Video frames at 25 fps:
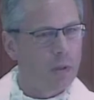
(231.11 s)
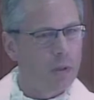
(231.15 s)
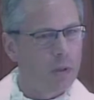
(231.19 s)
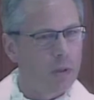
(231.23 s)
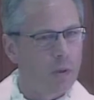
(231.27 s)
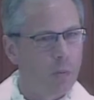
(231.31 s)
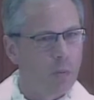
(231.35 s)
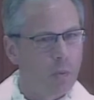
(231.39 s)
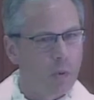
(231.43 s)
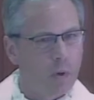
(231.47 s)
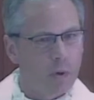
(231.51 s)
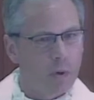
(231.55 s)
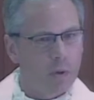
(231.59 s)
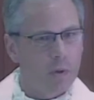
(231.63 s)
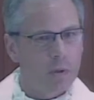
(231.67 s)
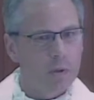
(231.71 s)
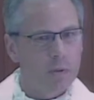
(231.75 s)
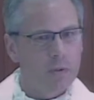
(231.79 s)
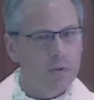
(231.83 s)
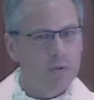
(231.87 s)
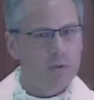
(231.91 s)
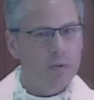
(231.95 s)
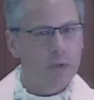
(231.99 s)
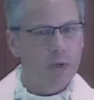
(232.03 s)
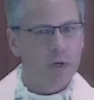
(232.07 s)
the
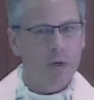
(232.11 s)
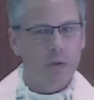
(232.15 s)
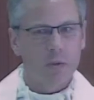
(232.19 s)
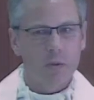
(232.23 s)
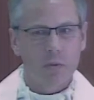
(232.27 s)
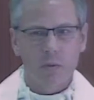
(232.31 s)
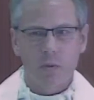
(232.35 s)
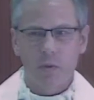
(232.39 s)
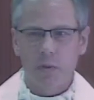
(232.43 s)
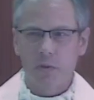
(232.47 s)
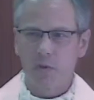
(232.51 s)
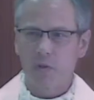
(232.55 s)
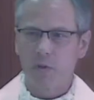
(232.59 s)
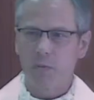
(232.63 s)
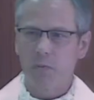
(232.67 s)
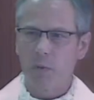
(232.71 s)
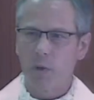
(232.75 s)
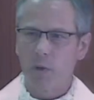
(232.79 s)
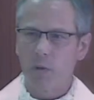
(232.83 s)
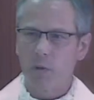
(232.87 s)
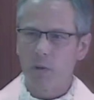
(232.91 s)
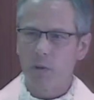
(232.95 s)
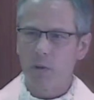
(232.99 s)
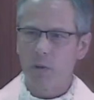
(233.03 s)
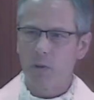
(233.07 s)
words that our Lord
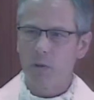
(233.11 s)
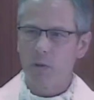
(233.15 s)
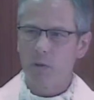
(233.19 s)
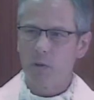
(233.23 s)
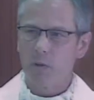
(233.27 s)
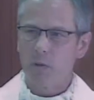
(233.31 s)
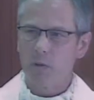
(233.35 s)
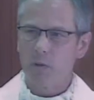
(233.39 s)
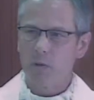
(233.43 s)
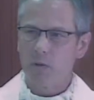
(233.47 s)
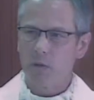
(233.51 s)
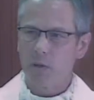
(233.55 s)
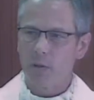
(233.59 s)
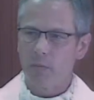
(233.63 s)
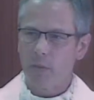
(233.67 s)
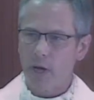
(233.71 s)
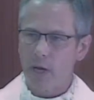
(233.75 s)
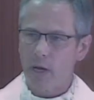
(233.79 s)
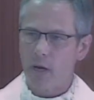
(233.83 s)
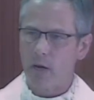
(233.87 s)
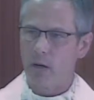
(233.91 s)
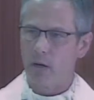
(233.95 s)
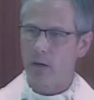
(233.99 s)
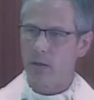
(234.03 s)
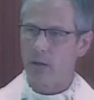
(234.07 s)
spoke to my
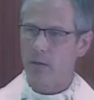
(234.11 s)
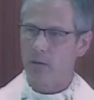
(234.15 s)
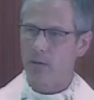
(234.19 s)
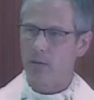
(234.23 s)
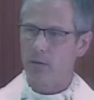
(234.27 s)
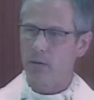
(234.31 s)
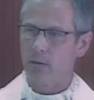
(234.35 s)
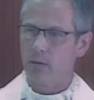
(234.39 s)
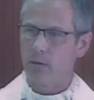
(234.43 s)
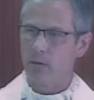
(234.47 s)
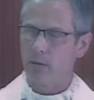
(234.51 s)
heart.